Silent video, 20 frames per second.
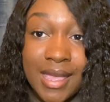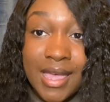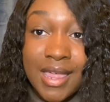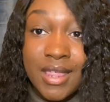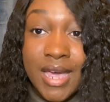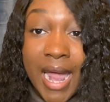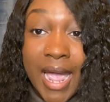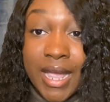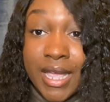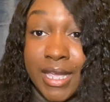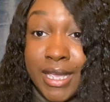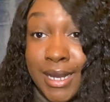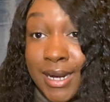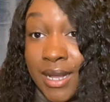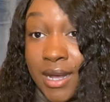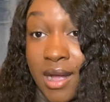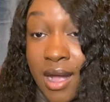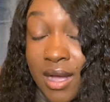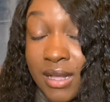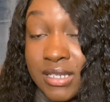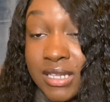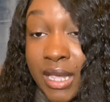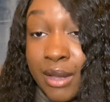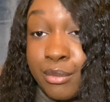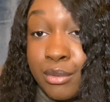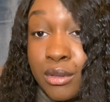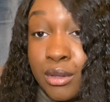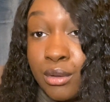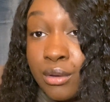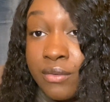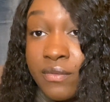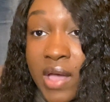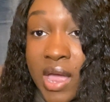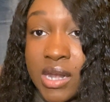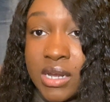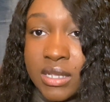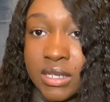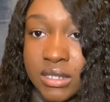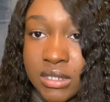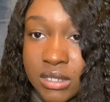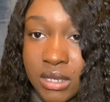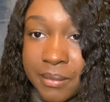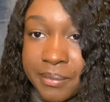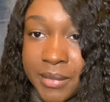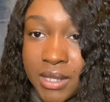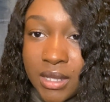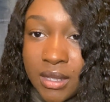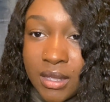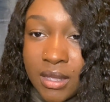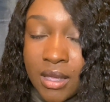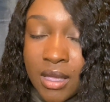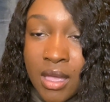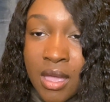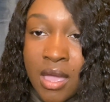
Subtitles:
that I can get in contact with you if I need something.